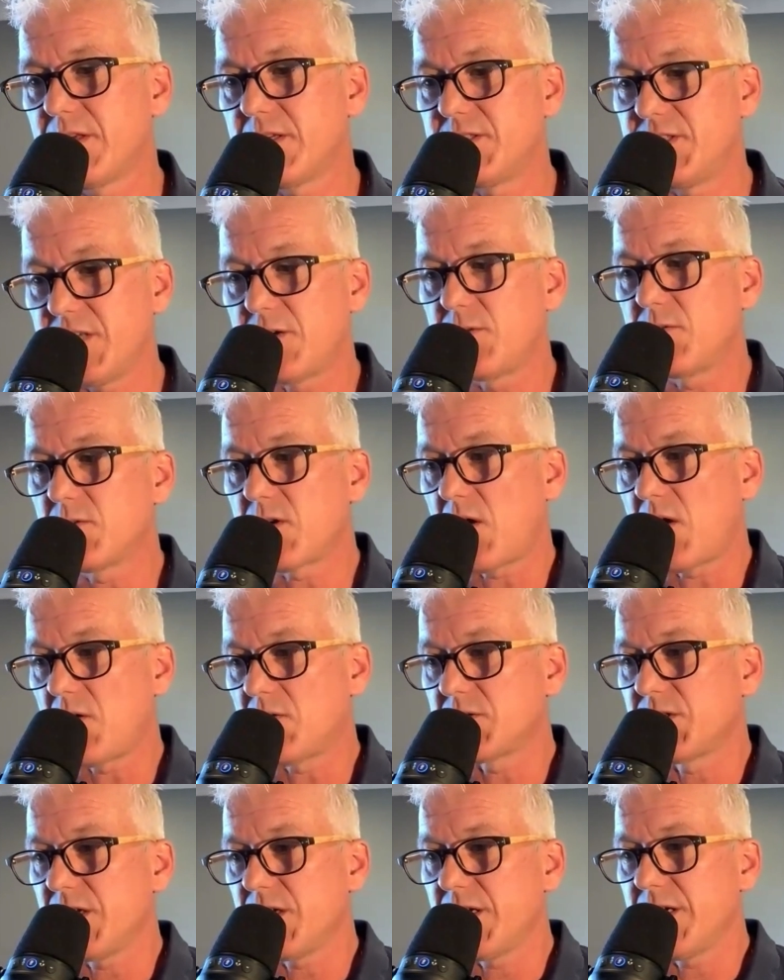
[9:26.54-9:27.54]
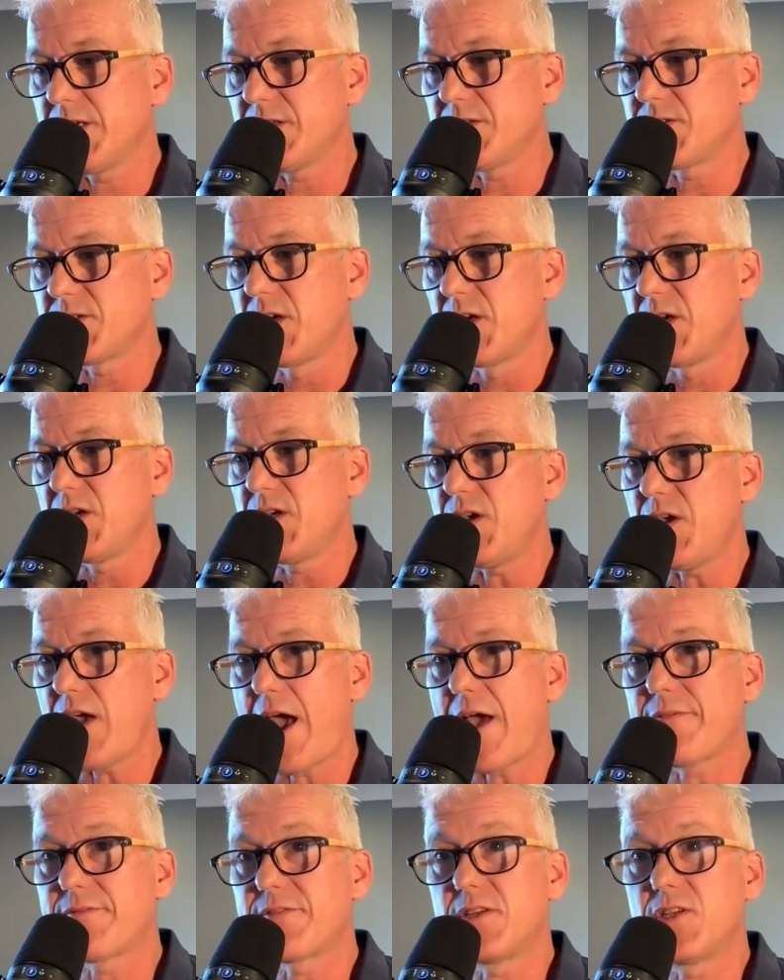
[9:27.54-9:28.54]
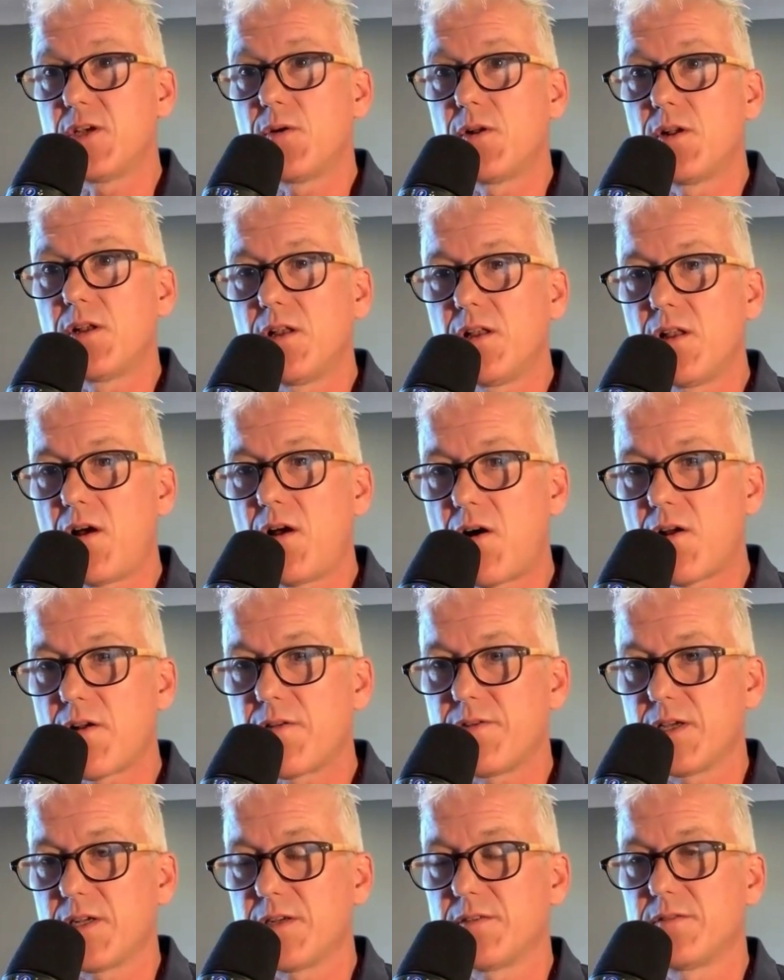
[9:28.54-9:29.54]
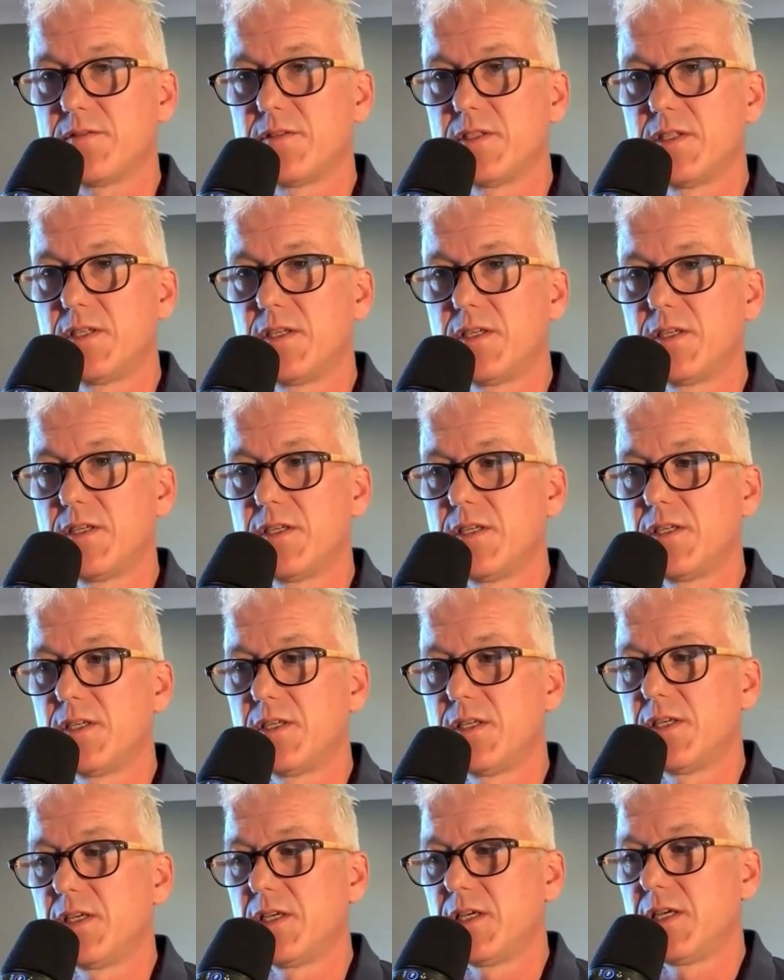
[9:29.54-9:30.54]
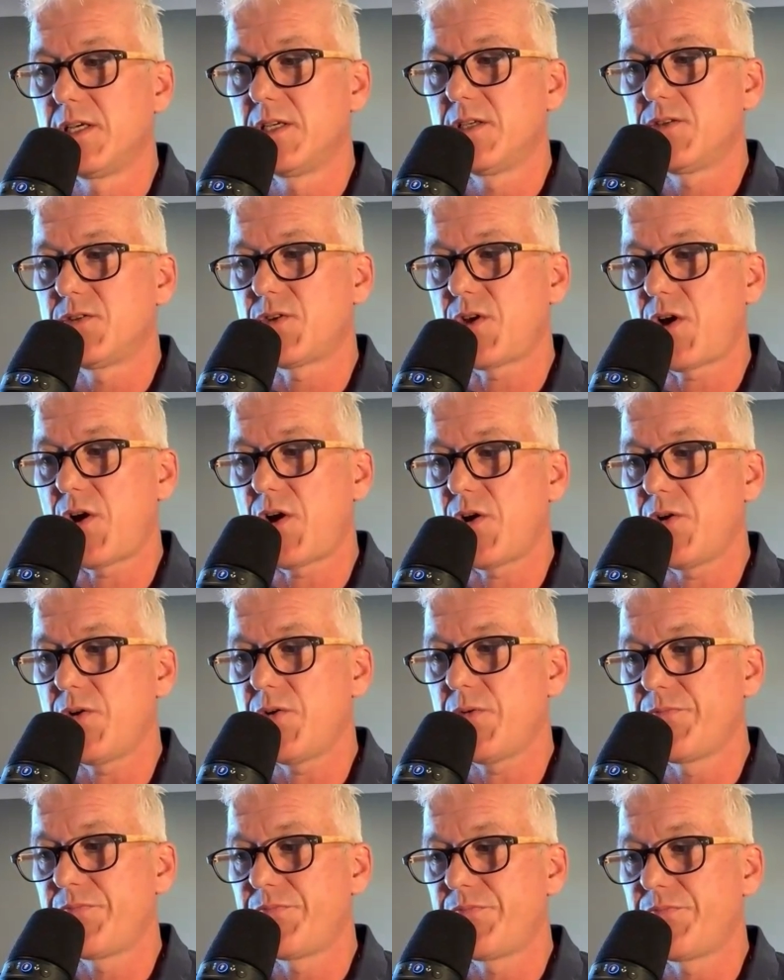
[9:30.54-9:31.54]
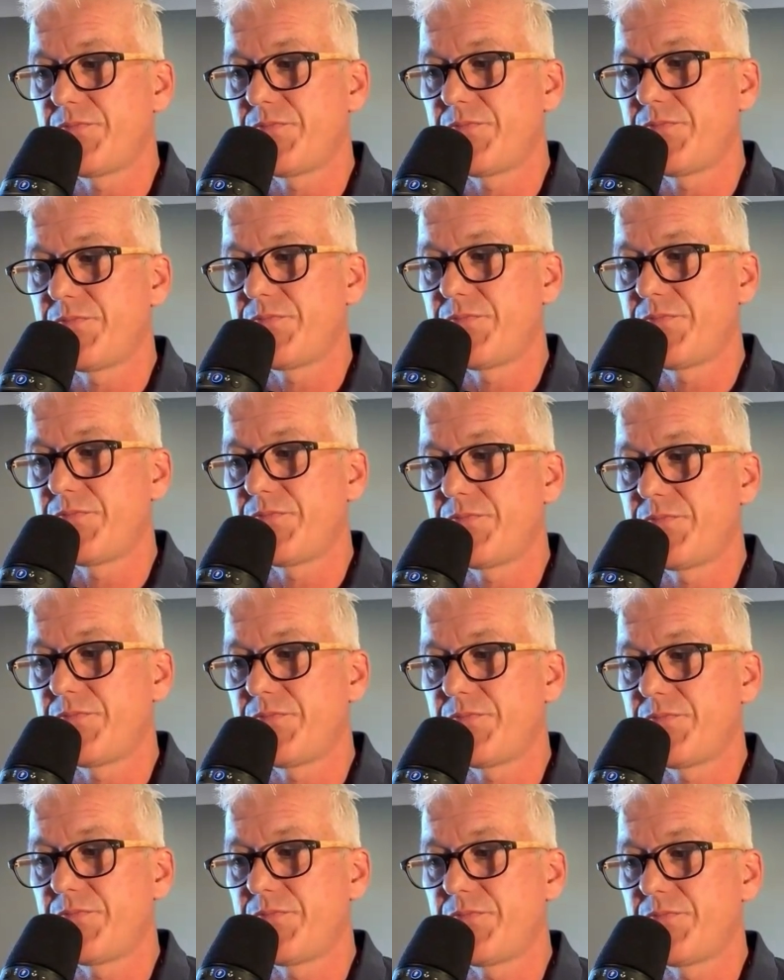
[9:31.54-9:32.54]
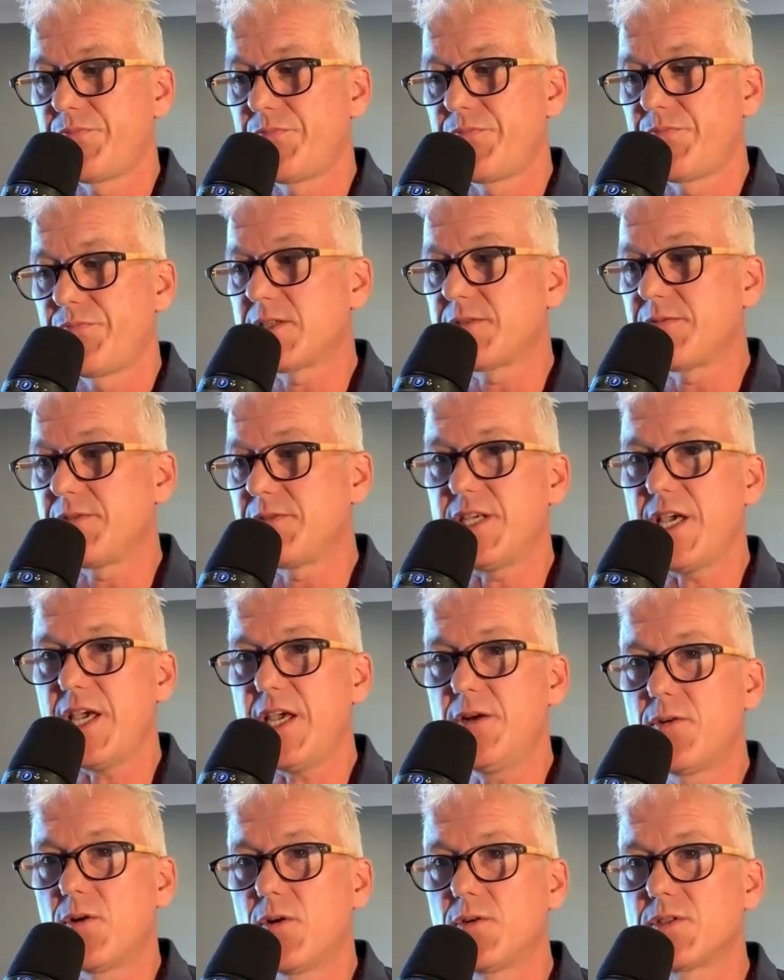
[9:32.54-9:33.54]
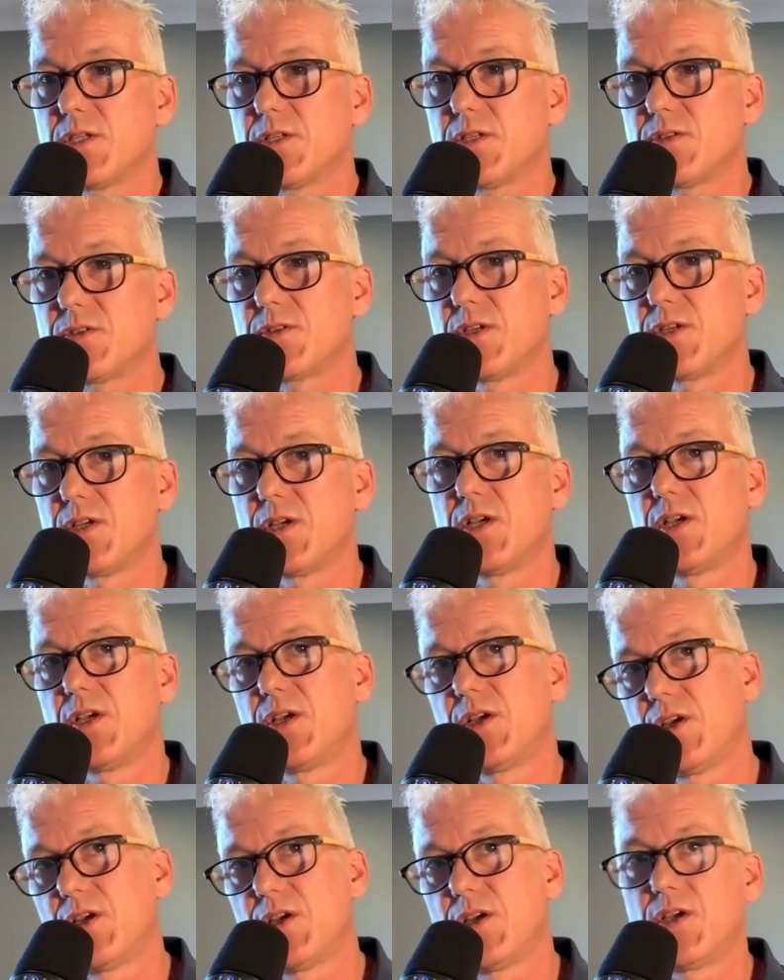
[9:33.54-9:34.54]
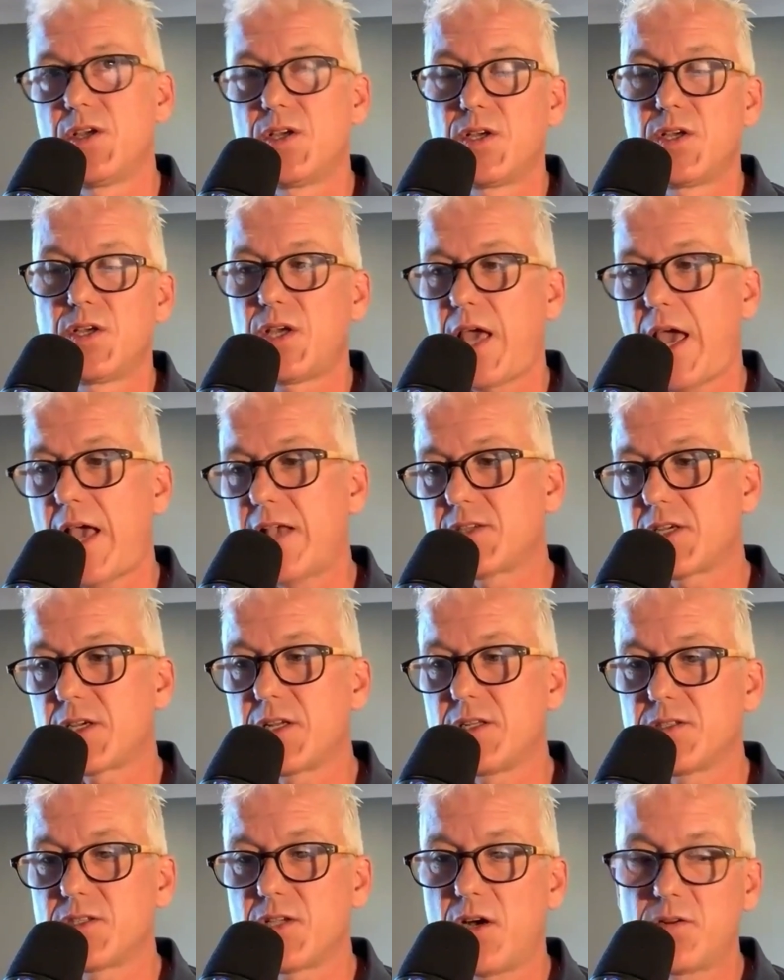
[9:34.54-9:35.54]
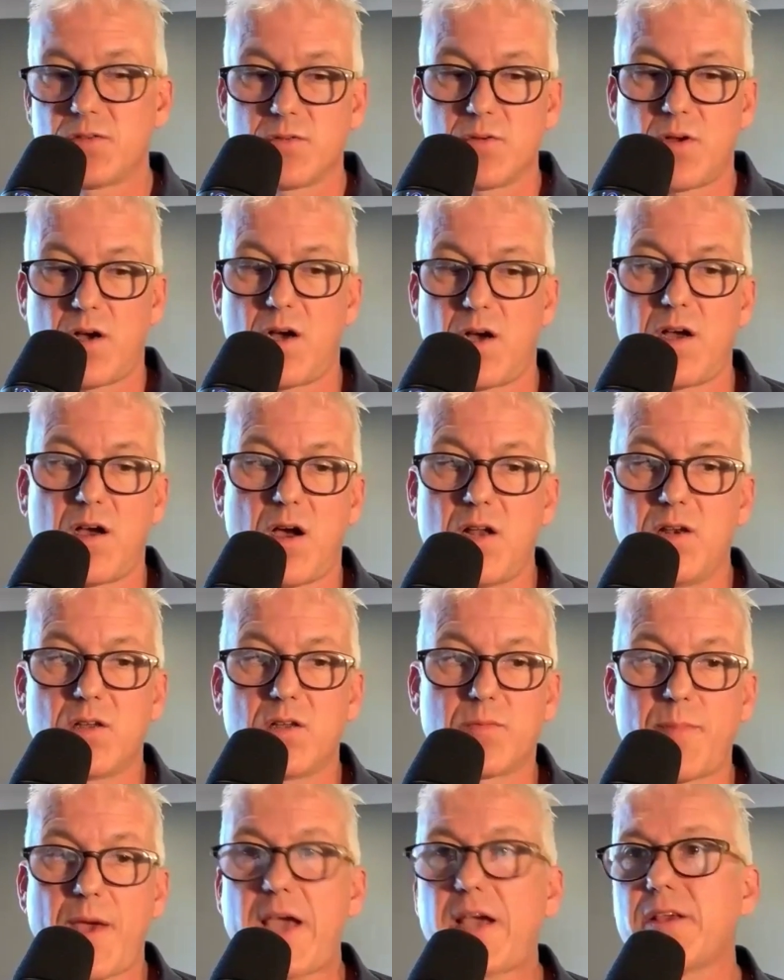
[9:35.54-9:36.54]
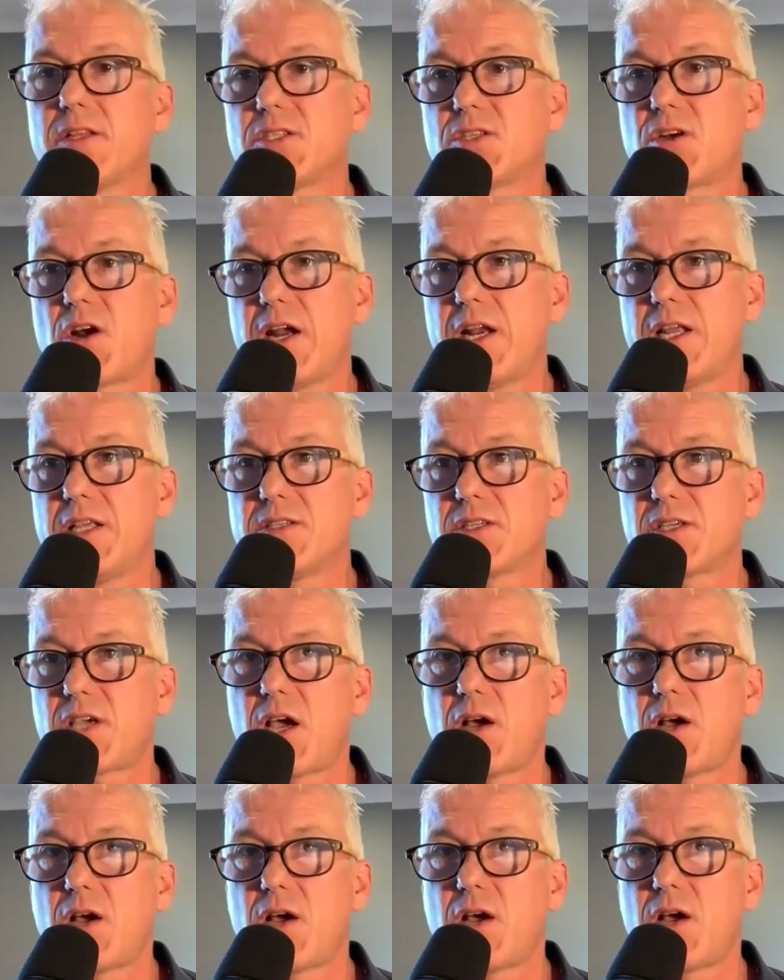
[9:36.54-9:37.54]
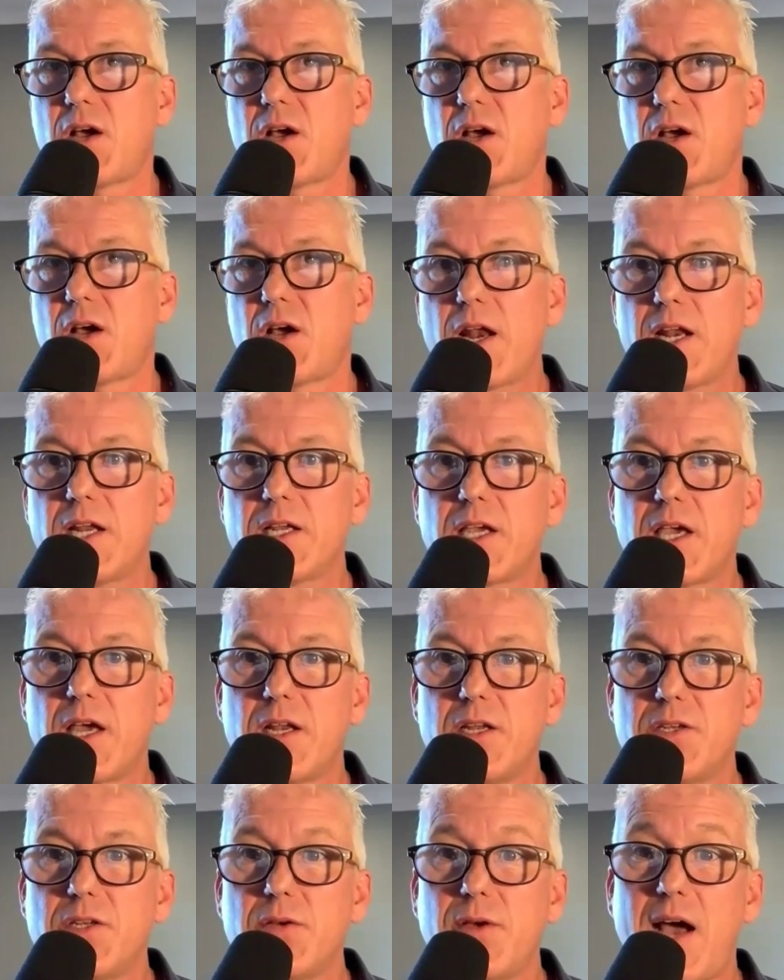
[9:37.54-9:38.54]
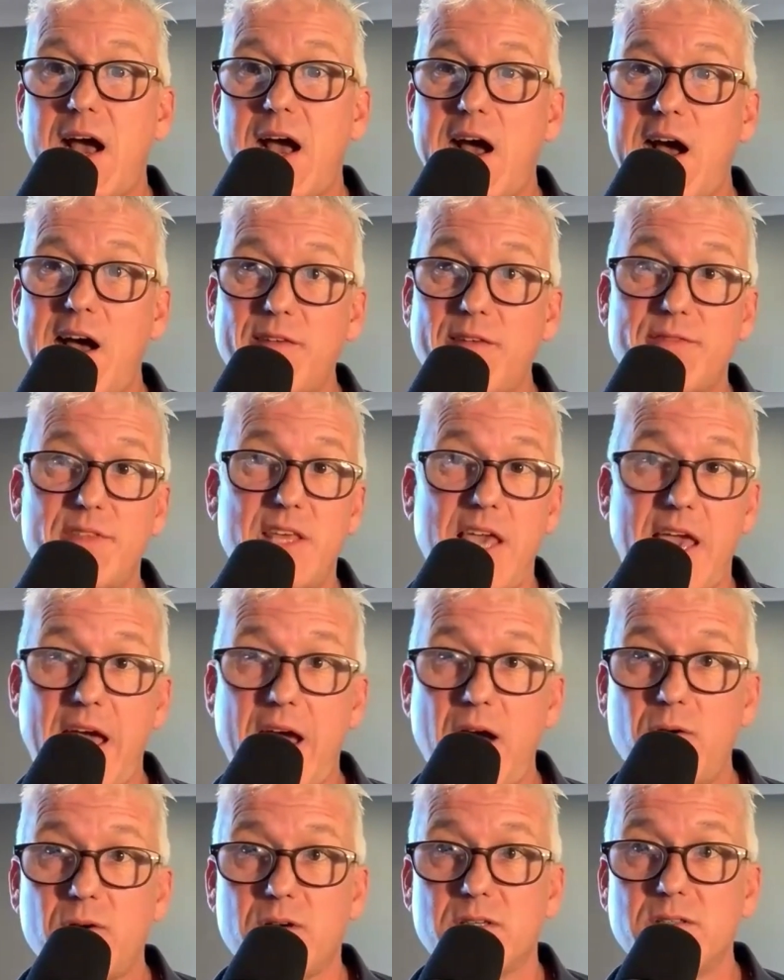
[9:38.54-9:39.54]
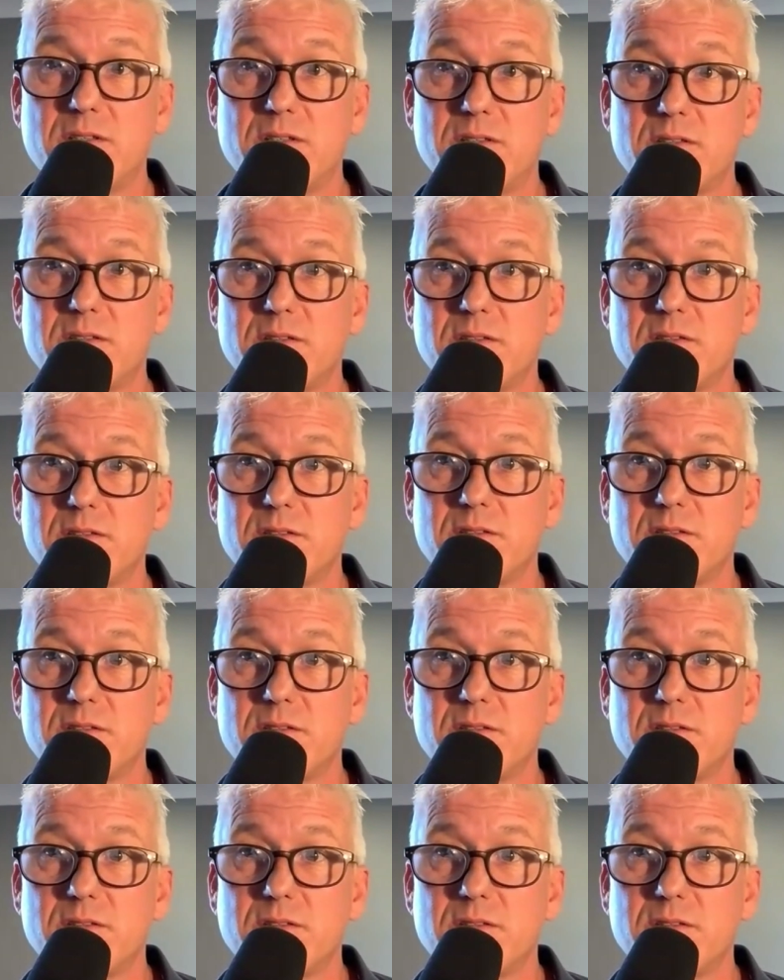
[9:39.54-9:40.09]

The general culture is you have to do a lot of it. So this comes back to some of this fatigue rules is, as a consultant, I look back at the trainees and go, well, if you're going to do half the hours,